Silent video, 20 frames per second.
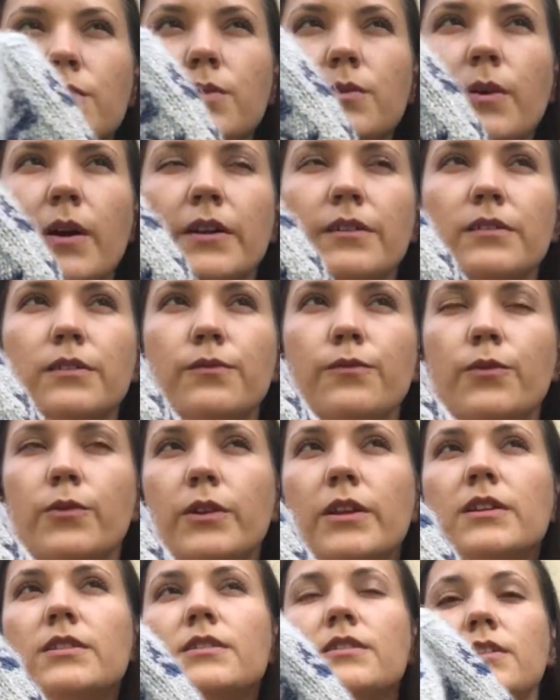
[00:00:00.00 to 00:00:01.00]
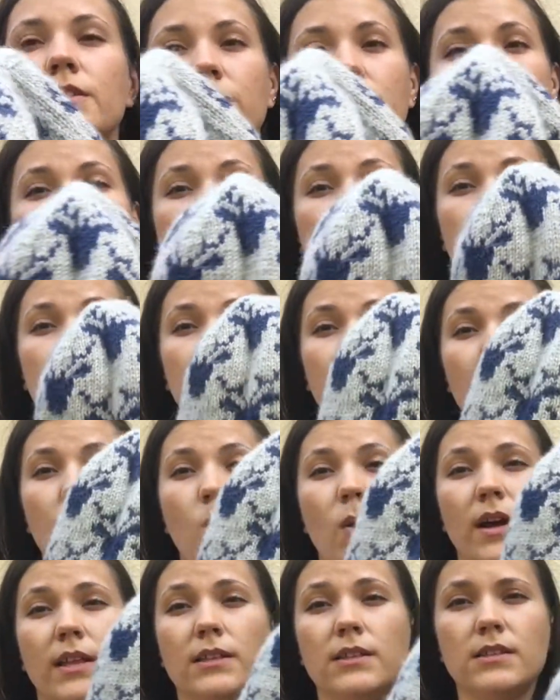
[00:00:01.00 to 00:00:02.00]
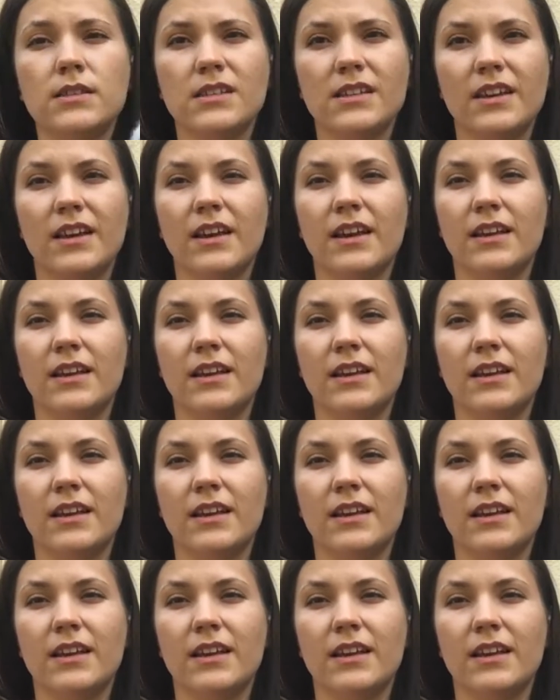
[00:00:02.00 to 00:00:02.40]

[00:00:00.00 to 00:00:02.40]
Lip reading: 240 stitches at once.